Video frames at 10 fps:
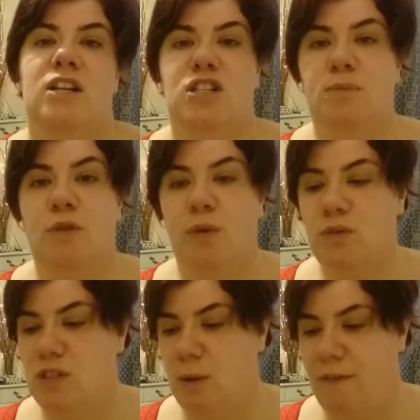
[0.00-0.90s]
actually move
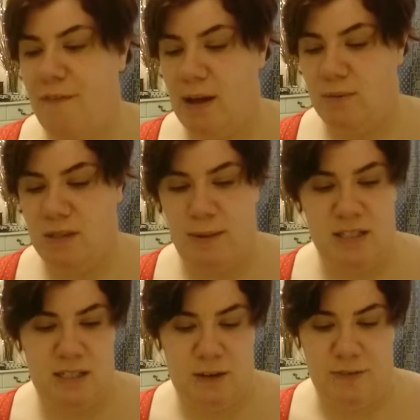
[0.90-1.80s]
on to. I found some
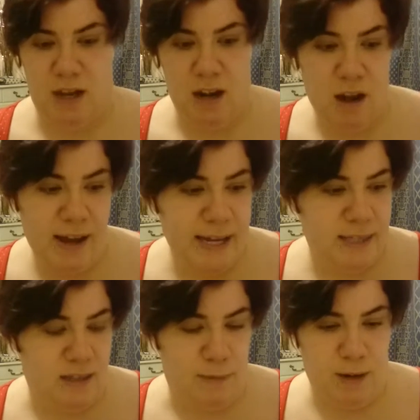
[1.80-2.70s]
other stuff that I
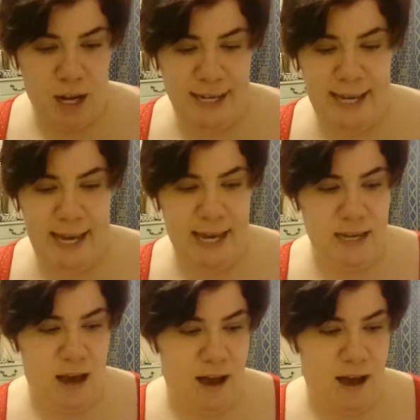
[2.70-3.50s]
like, that I'm liking.